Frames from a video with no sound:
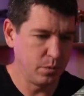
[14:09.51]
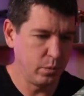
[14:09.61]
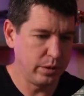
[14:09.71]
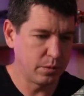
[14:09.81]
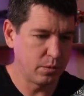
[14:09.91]

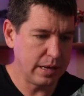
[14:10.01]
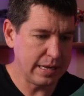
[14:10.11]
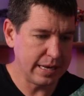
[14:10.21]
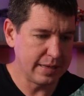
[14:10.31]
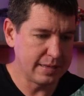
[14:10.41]
We were right
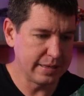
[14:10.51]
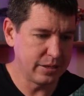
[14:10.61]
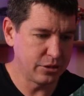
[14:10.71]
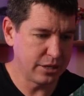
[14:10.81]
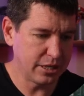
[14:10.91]
at this
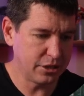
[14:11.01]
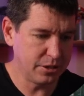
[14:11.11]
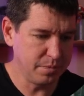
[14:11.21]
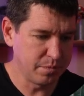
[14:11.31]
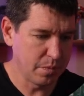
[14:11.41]
intersection